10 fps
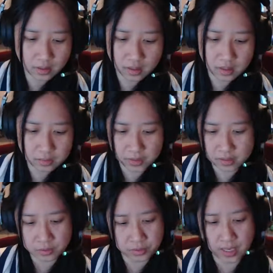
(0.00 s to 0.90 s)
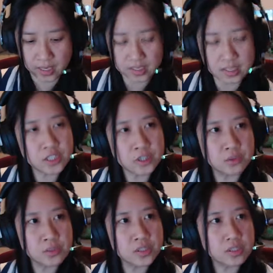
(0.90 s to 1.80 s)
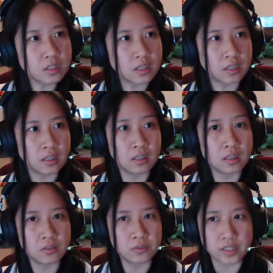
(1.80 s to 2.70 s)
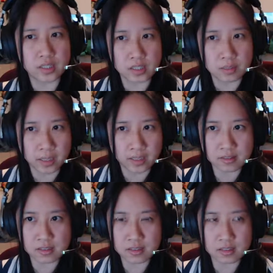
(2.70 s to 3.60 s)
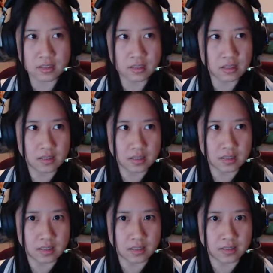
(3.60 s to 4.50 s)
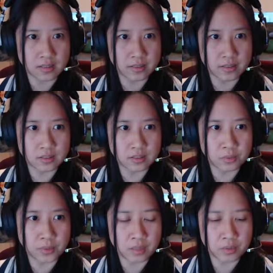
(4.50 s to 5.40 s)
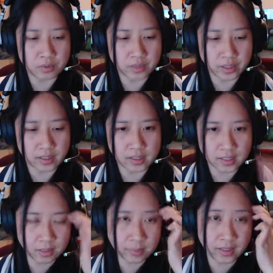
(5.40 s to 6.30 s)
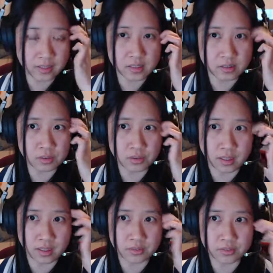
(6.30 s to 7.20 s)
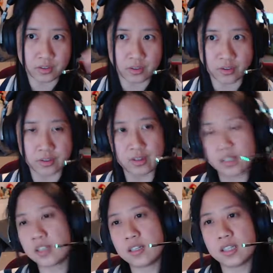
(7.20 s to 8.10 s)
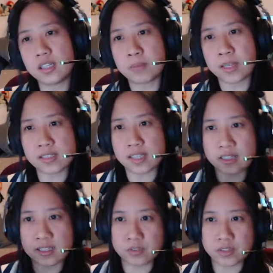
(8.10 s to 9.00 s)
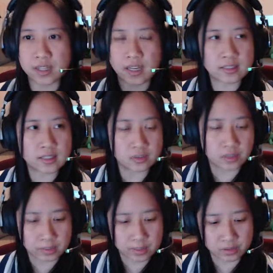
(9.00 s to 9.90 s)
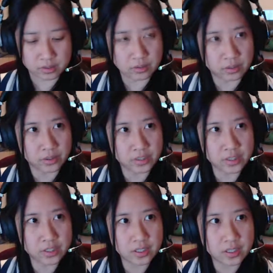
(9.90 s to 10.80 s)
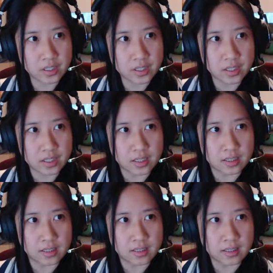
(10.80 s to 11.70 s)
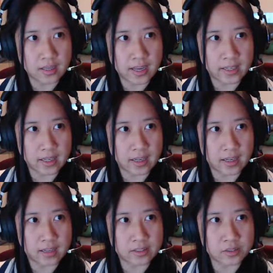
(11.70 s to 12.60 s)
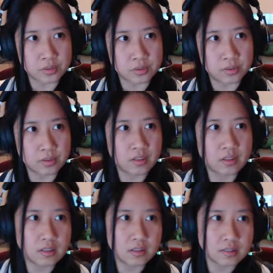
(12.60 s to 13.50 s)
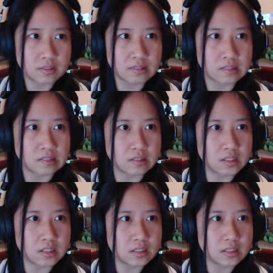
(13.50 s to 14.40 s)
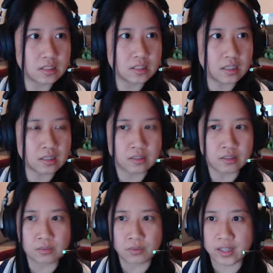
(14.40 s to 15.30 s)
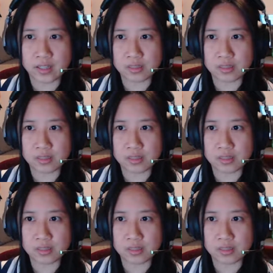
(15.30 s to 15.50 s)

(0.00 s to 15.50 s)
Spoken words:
but we had issues with emails, the way we were handling emails. So to have our emails ending with @tatoeba.org, and I had to search another way to